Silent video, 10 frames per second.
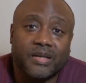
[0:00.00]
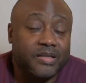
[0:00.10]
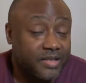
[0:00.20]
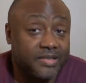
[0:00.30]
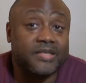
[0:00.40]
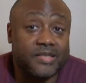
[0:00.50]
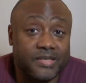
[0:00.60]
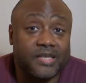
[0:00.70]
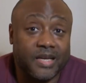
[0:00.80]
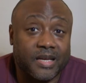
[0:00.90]
This is the
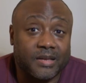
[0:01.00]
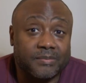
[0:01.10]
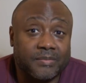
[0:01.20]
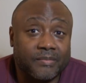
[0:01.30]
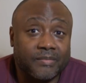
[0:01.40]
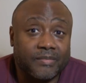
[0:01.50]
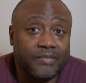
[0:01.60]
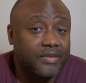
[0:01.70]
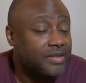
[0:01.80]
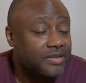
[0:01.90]
time.
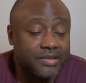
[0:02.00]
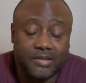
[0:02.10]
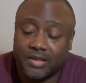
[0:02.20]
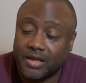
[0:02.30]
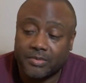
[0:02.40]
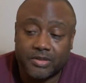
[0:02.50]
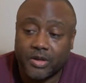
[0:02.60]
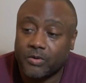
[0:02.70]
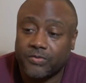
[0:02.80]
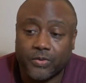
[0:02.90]
This is the time. Just
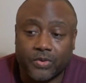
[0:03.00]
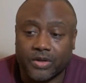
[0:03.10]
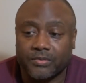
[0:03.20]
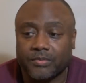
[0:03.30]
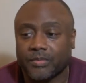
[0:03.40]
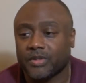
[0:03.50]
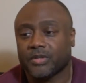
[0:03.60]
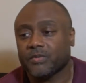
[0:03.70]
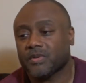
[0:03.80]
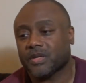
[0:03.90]
go for it. You
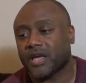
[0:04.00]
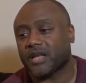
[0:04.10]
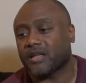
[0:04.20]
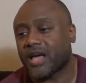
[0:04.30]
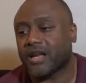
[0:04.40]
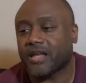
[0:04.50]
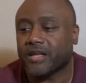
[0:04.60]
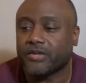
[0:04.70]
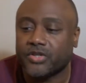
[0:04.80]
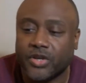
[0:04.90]
know, got a lot of
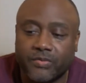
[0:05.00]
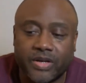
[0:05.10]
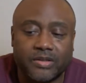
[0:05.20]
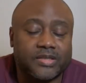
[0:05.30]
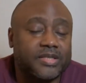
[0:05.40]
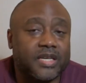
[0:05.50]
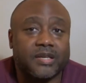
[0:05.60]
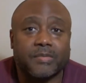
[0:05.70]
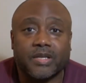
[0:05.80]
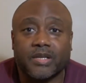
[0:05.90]
energy around this
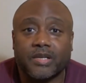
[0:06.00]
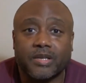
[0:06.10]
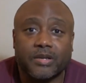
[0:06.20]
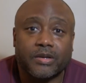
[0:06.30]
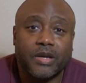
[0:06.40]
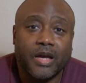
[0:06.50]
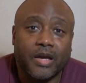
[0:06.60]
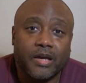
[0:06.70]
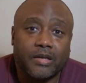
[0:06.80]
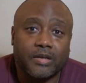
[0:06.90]
time of the year.
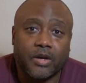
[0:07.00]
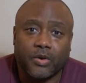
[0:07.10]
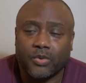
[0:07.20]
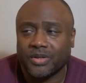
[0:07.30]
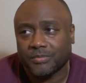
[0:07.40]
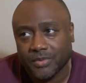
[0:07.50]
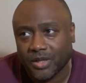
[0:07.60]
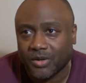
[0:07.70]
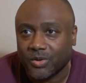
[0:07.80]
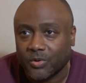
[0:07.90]
You know what? You
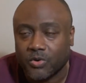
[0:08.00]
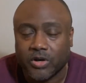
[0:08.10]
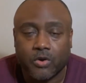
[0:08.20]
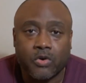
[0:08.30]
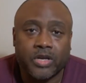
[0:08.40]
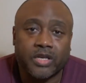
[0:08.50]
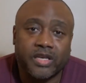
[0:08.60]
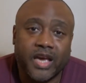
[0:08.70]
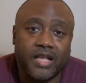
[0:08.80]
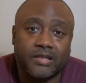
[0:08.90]
know, the Gregorian
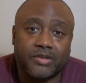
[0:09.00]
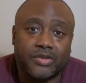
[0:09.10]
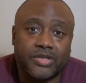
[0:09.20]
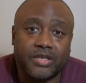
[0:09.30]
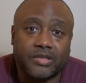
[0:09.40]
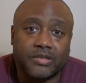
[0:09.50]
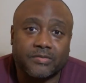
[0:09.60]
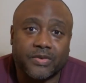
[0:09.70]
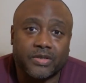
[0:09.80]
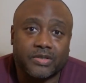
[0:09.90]
calendar says it's the
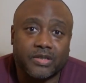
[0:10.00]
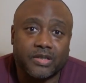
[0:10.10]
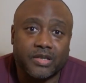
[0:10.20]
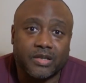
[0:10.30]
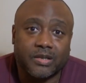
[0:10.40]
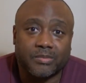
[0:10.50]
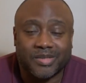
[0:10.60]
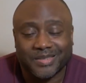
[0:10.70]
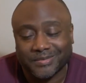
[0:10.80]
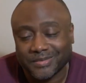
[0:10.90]
first of the year,
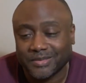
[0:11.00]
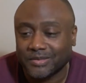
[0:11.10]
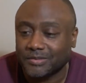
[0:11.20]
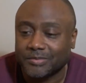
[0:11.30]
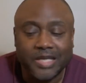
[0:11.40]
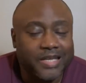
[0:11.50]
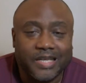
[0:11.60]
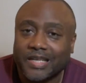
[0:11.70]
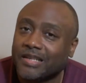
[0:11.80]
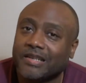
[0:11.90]
but
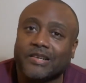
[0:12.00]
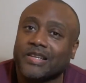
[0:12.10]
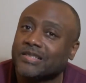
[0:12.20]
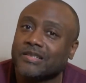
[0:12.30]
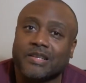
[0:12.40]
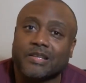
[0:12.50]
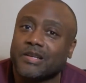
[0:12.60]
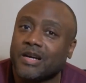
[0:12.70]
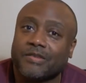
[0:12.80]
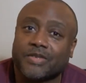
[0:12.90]
you know that's another
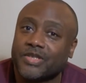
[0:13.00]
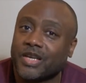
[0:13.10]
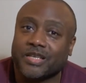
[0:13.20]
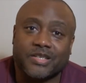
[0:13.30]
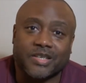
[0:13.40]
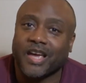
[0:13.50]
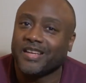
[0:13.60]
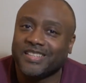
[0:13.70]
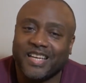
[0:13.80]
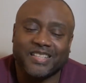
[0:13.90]
conversation.
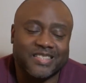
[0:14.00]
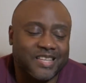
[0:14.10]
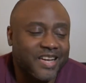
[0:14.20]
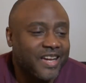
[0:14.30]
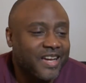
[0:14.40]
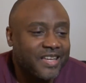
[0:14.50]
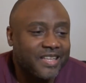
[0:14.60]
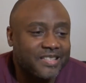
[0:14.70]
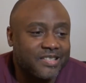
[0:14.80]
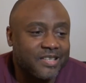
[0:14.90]
that's
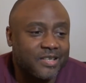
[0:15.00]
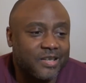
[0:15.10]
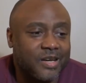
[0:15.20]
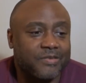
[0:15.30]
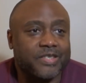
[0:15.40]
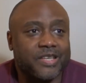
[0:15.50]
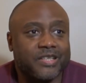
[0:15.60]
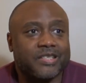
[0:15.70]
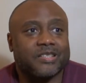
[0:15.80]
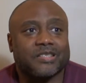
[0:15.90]
that's another
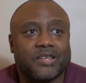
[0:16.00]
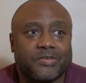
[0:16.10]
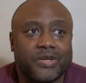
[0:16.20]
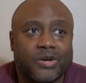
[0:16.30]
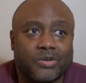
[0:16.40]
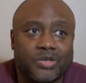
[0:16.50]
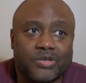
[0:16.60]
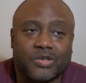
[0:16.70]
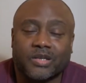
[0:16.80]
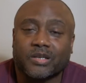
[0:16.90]
conversation, because different
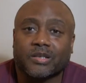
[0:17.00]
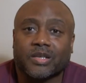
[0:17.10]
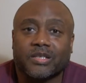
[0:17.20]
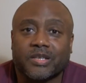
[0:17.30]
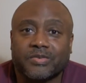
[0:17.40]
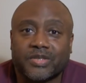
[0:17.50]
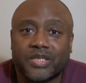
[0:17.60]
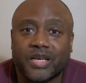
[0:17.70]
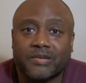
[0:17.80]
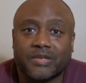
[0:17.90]
cultures uh, look at different
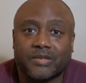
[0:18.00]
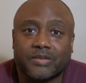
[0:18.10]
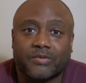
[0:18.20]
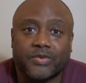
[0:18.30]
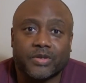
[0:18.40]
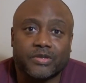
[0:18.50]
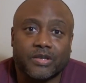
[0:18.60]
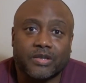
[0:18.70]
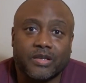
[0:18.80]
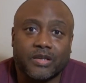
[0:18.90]
times as the first
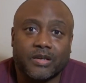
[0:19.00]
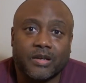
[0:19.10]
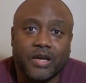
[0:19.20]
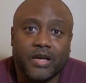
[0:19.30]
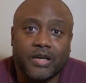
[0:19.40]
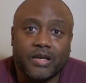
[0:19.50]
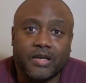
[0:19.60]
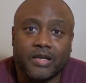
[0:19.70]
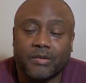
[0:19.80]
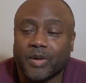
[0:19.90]
of the year.
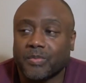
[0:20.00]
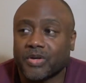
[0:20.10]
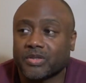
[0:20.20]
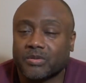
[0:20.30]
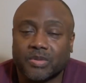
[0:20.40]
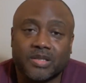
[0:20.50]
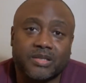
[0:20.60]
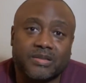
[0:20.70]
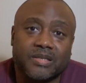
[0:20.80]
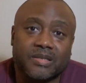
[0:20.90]
And in my personal
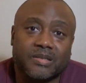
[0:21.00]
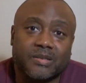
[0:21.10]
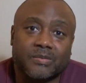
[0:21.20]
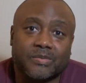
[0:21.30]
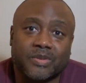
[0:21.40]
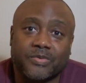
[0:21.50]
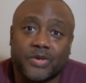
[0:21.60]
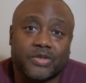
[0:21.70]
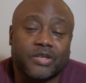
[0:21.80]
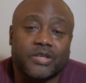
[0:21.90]
belief system, the
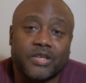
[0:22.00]
first of the